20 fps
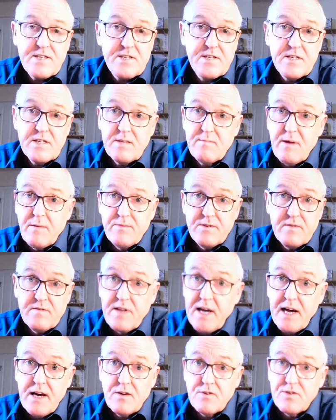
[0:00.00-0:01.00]
test the other members
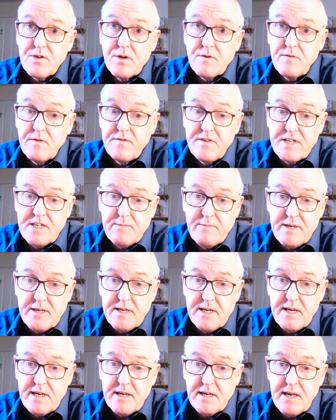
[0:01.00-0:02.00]
of the household for
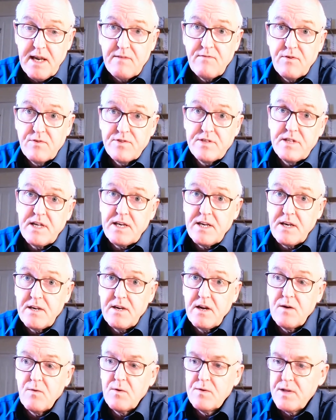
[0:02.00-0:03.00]
vitamin D levels, and then
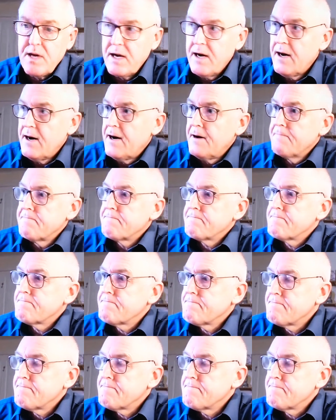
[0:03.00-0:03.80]
you know what they are.